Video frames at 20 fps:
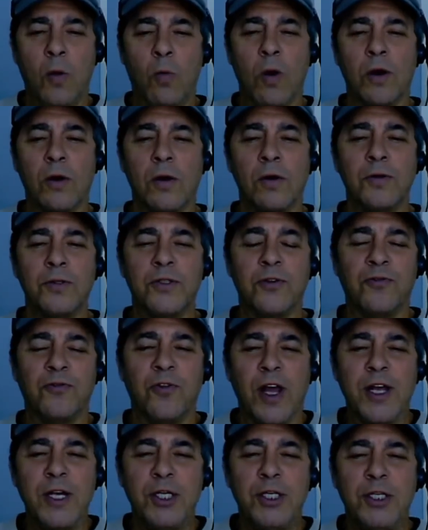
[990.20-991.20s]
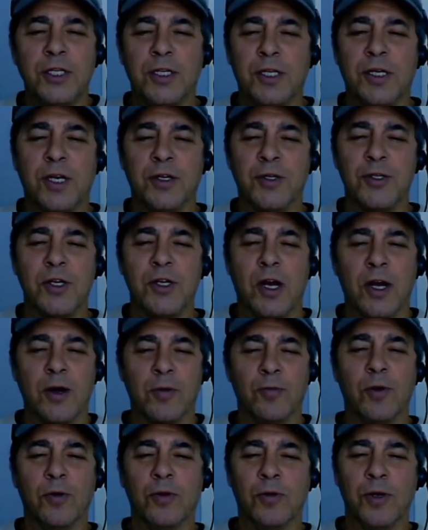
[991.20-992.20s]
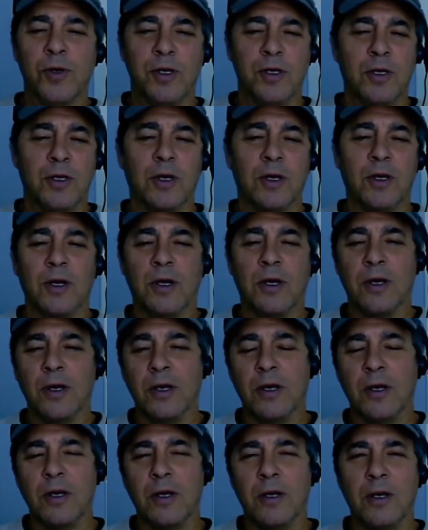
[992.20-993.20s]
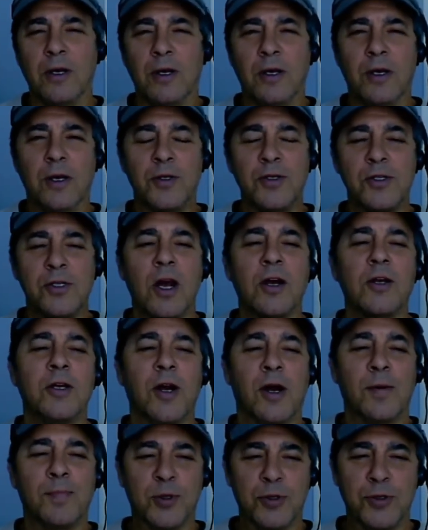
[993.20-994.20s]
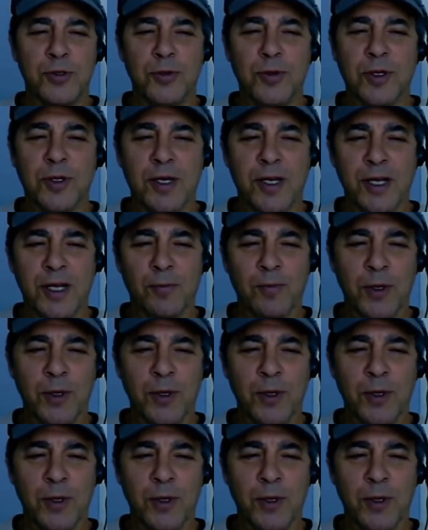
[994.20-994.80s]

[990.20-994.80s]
Well, deflation is not really, it's not an opportunity.